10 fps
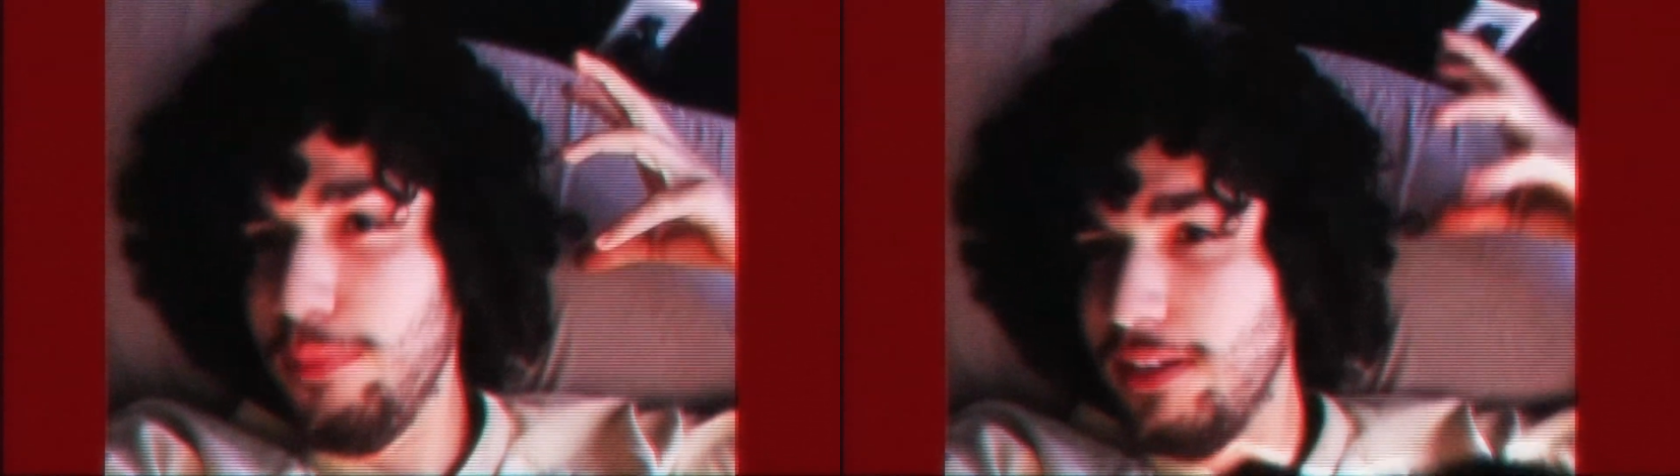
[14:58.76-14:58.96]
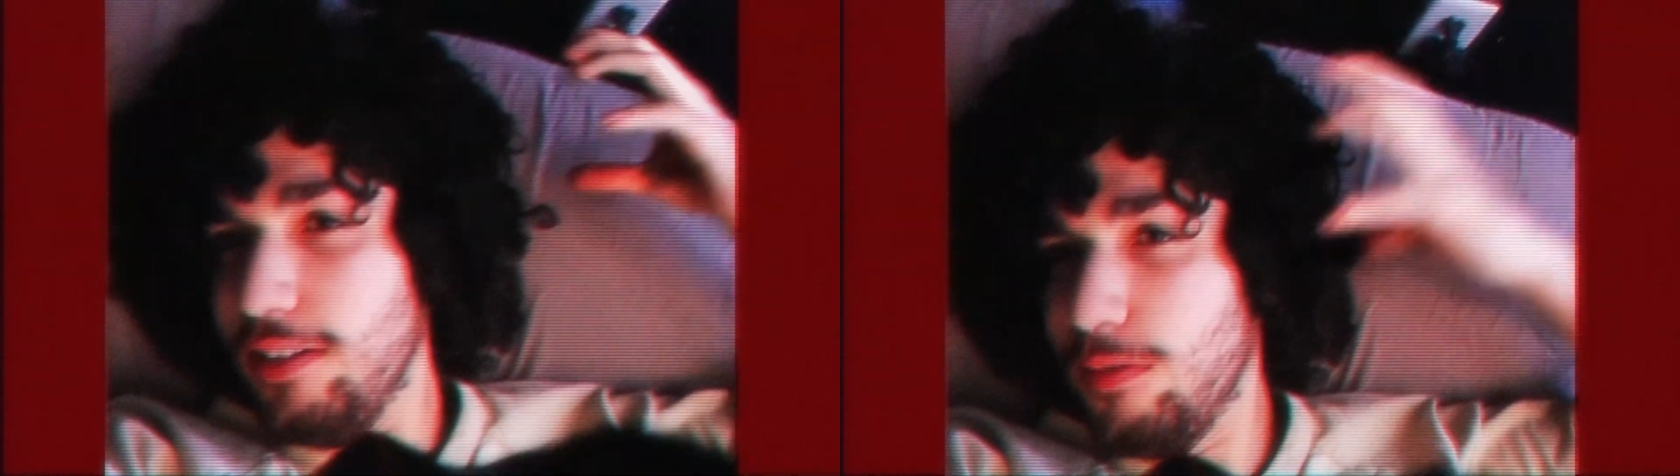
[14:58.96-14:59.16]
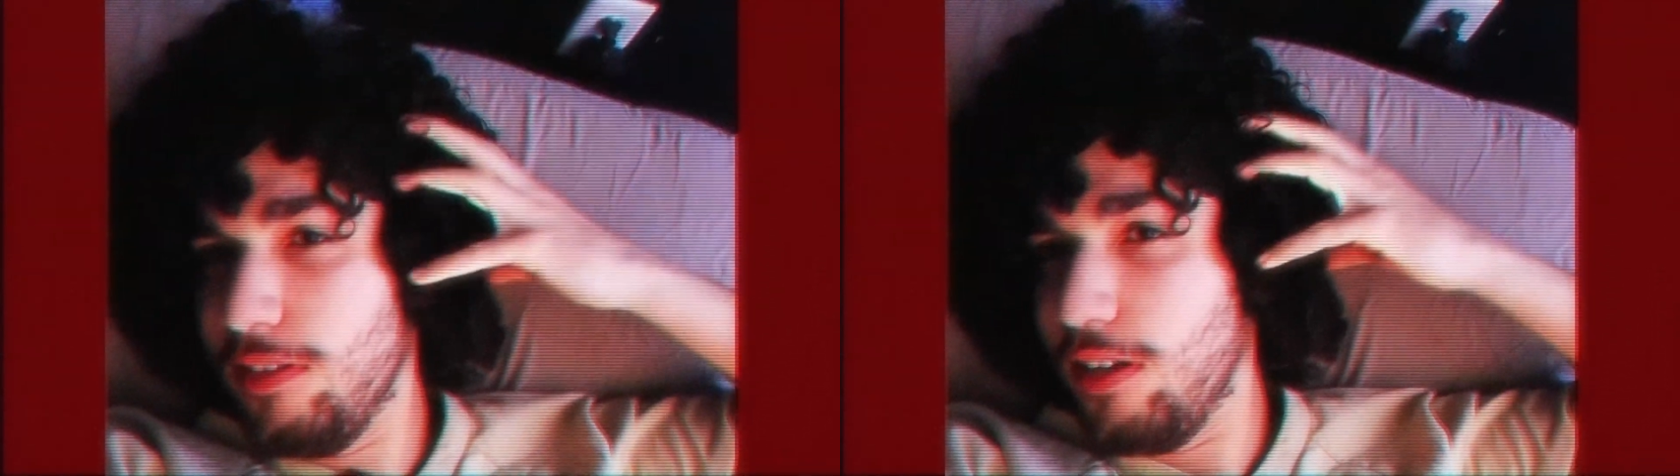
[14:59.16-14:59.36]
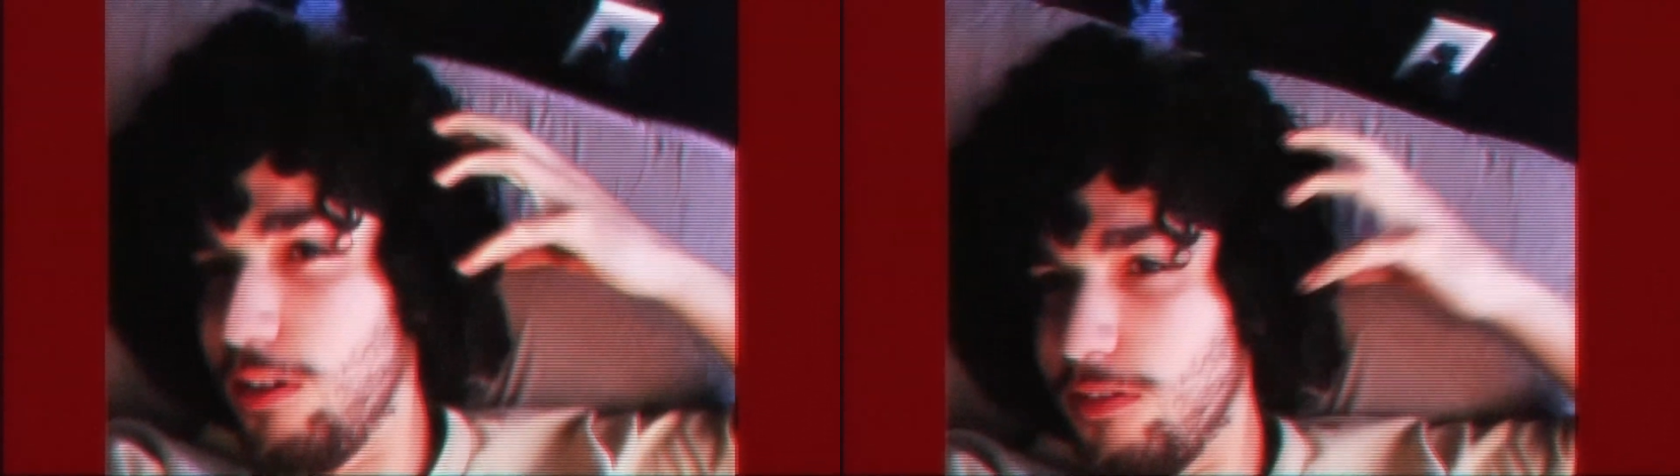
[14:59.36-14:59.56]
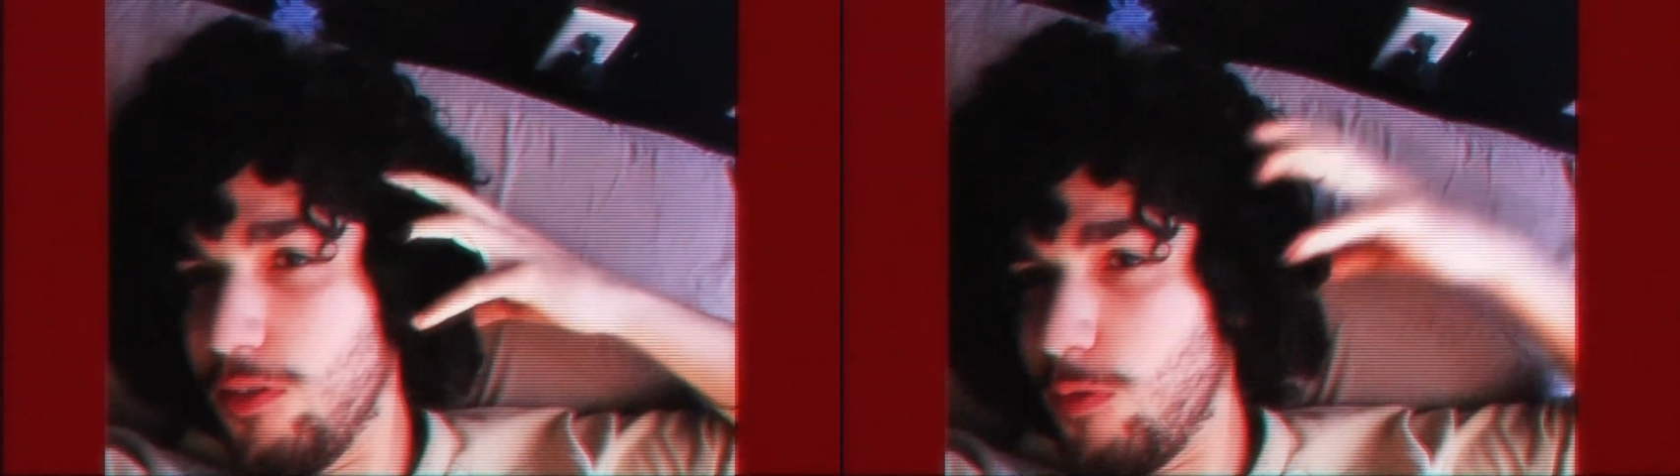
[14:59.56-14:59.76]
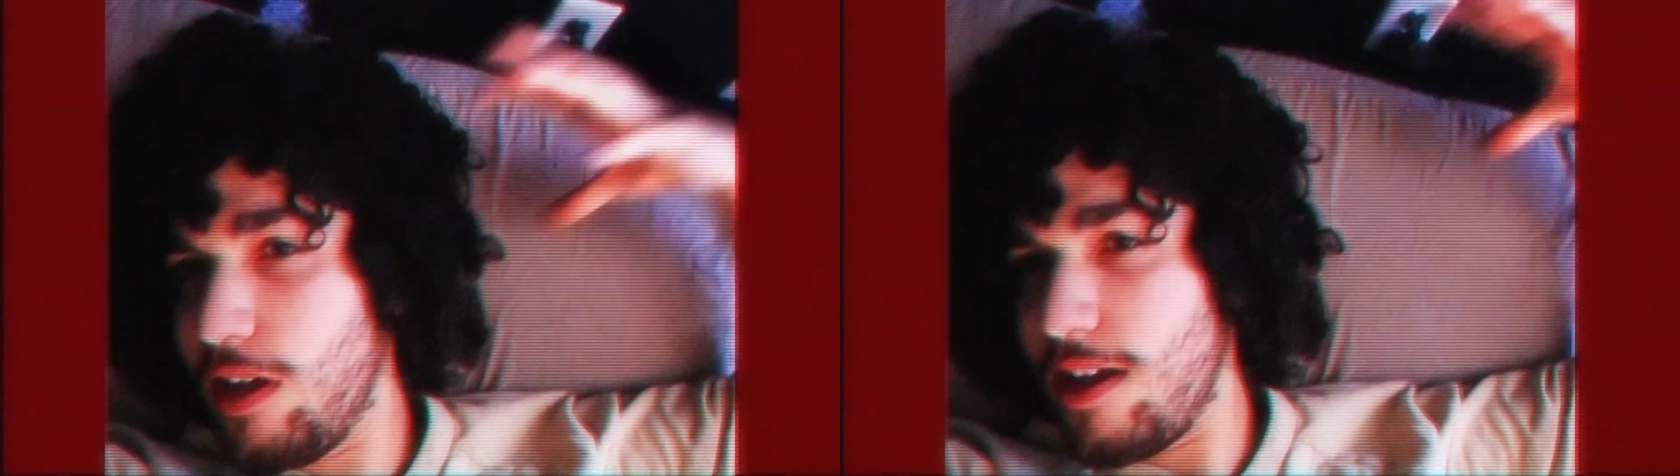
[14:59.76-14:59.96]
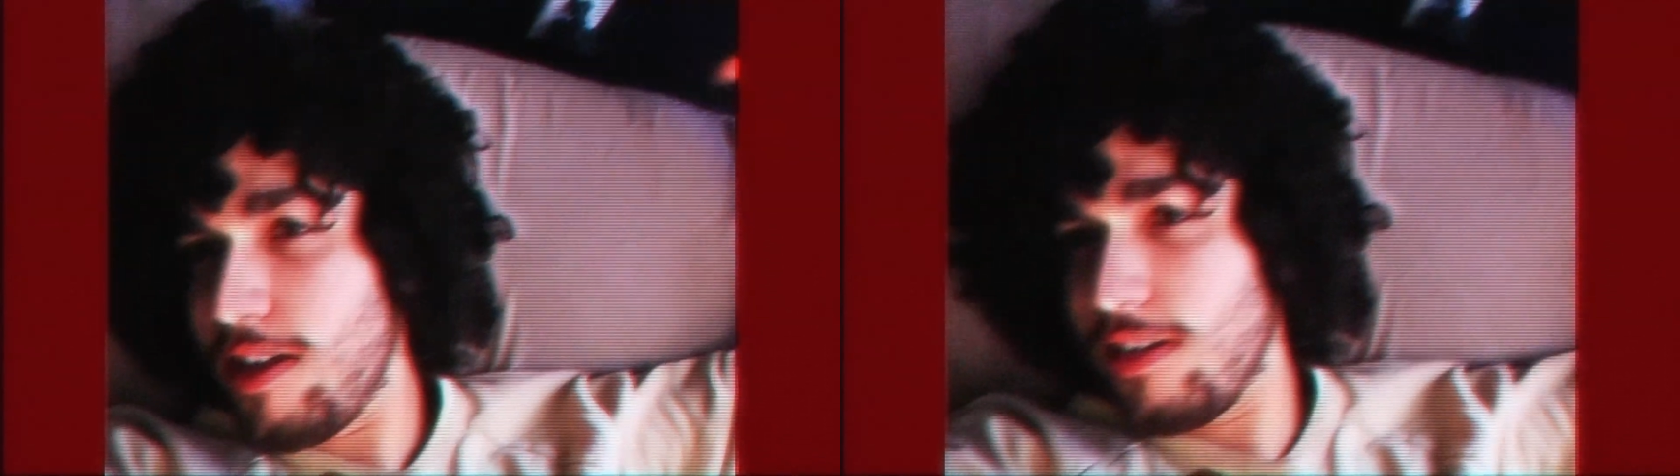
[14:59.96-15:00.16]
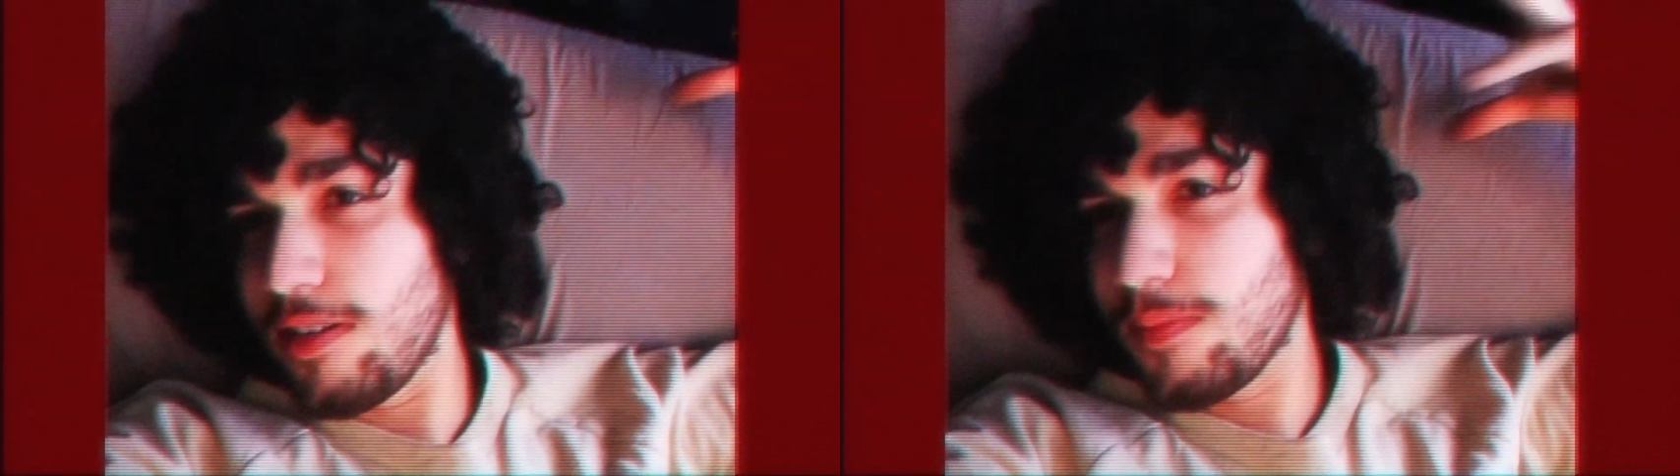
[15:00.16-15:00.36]
me, and it would go
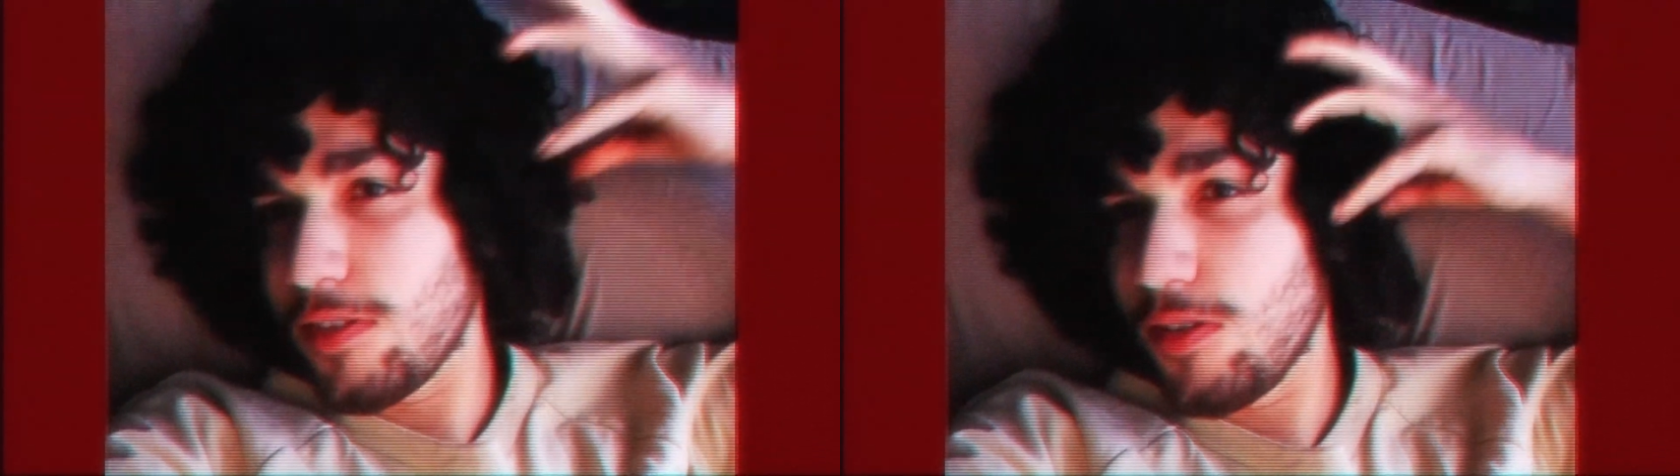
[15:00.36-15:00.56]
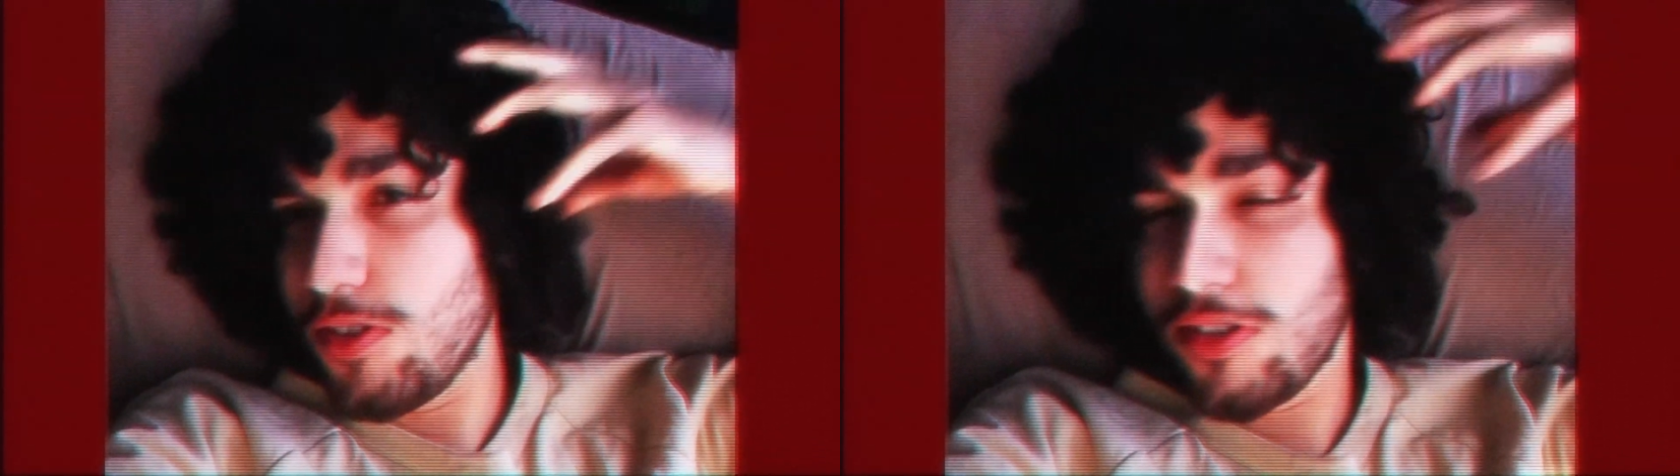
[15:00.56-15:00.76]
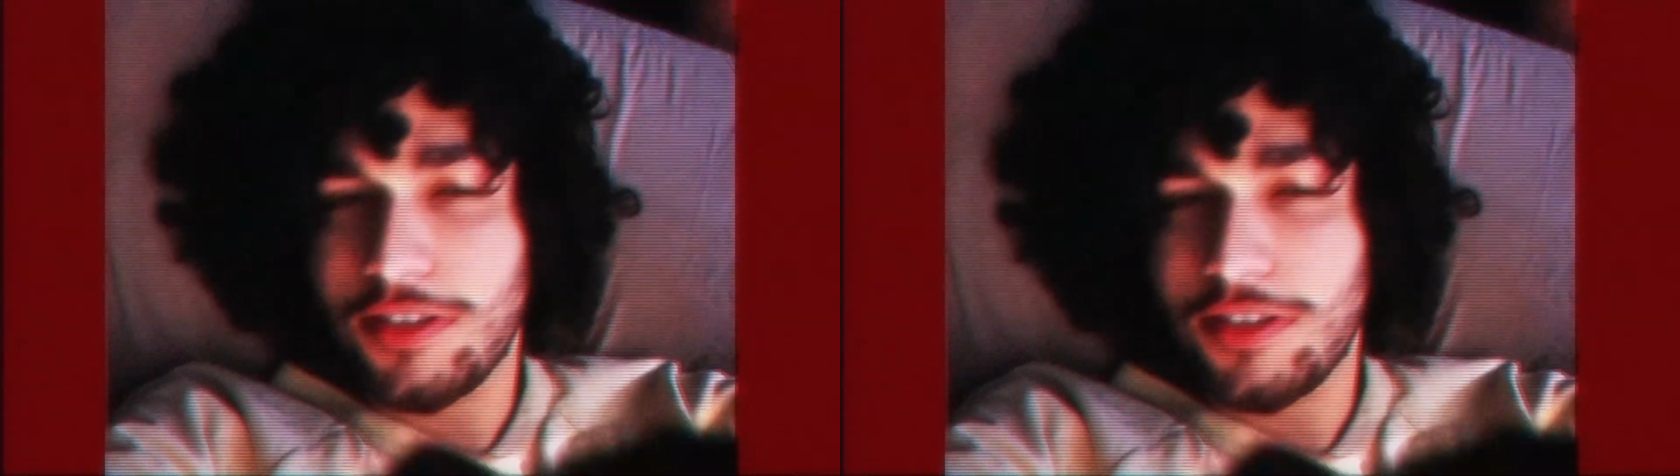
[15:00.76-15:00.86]
away and come closer.